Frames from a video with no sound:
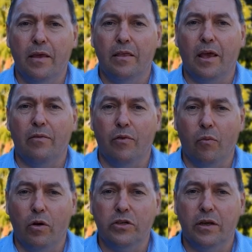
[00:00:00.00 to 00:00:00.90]
Thank you for
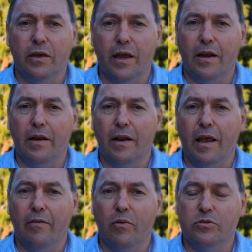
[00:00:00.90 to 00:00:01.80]
watching and
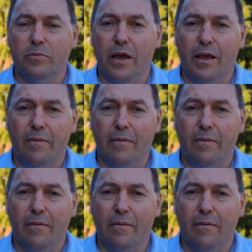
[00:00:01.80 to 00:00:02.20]
have an awesome day.